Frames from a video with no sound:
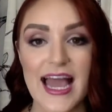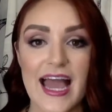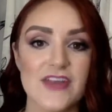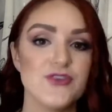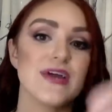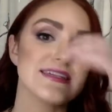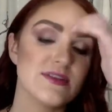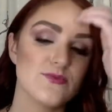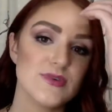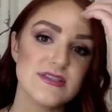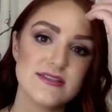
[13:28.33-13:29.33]
And you guys,
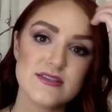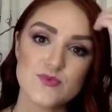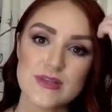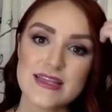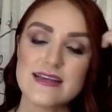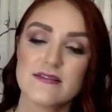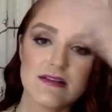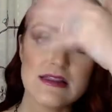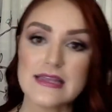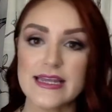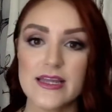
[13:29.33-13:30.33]
it rinses really
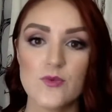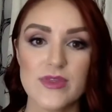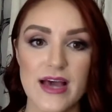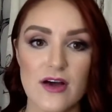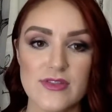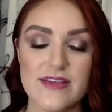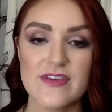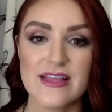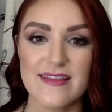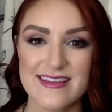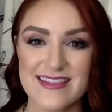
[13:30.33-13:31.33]
clean without
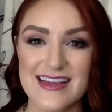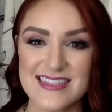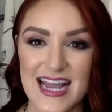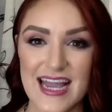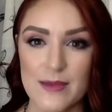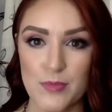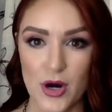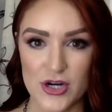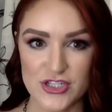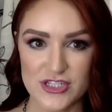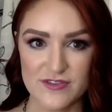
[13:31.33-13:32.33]
leaving like that tight
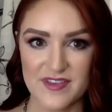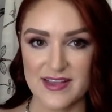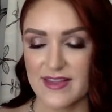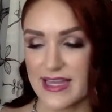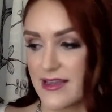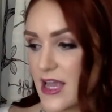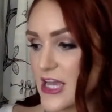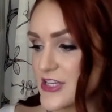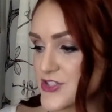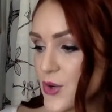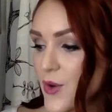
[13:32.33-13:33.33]
parched feeling.
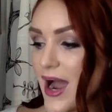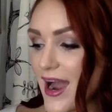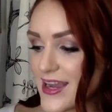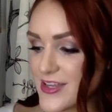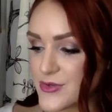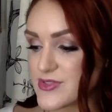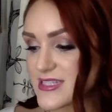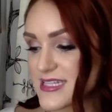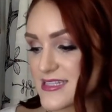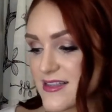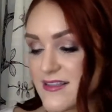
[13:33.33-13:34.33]
So, I use
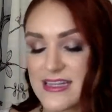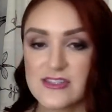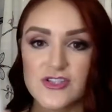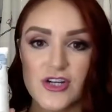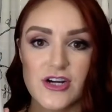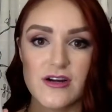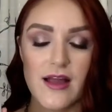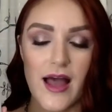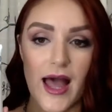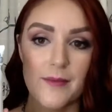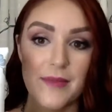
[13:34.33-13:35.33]
this cleanser cleanser
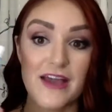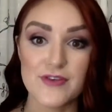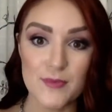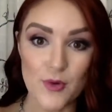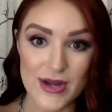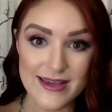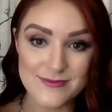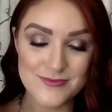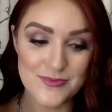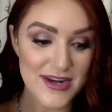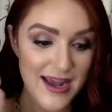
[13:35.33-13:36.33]
um, every morning
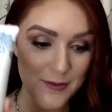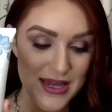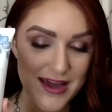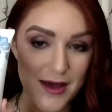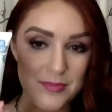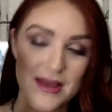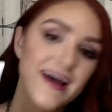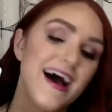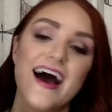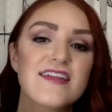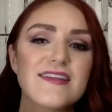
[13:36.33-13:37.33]
when I wake up.
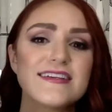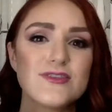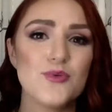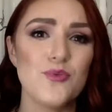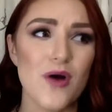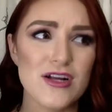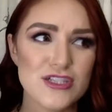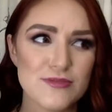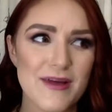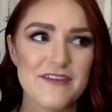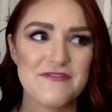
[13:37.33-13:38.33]
I like to
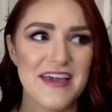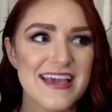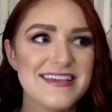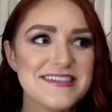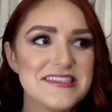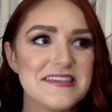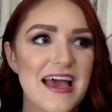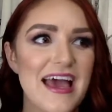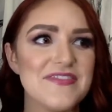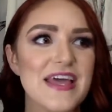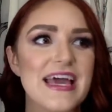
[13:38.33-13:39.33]
wash my face
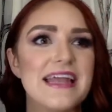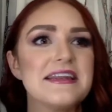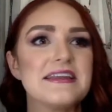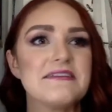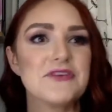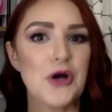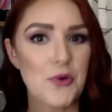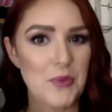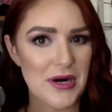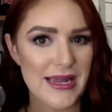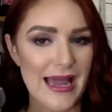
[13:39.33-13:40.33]
and then go
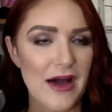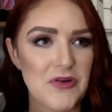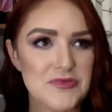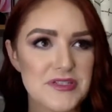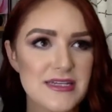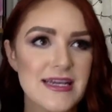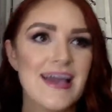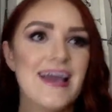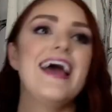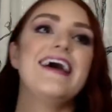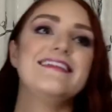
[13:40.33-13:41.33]
work out
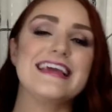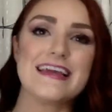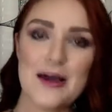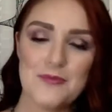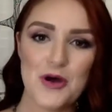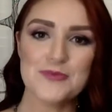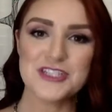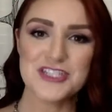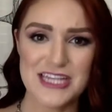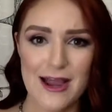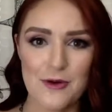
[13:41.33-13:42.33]
and then come home and
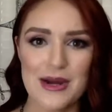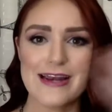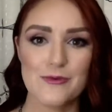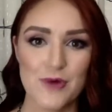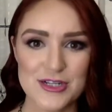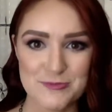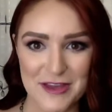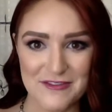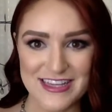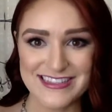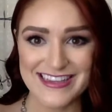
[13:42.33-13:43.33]
shower and I wash my
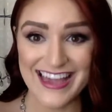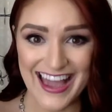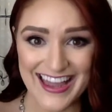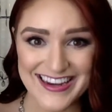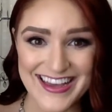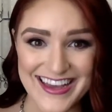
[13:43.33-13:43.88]
face again.